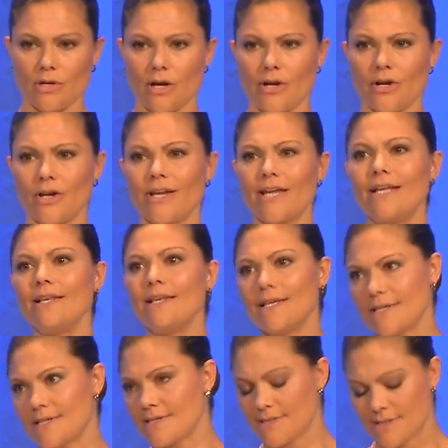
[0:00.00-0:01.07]
are not a
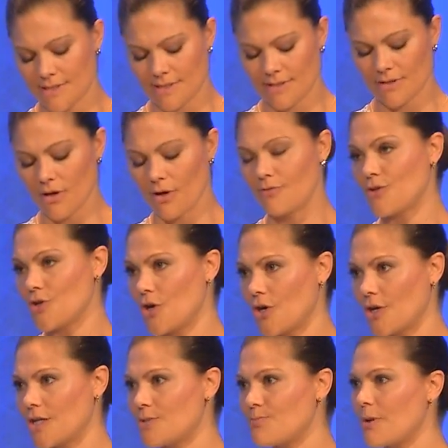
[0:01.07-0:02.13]
list of
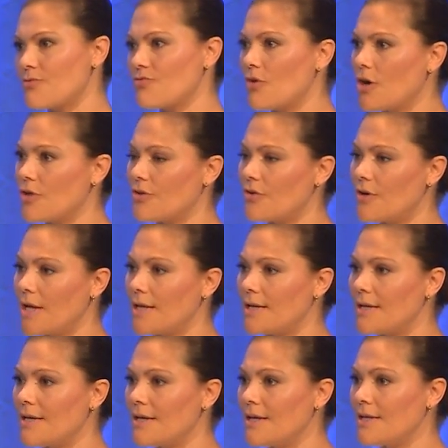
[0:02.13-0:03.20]
targets, but rather a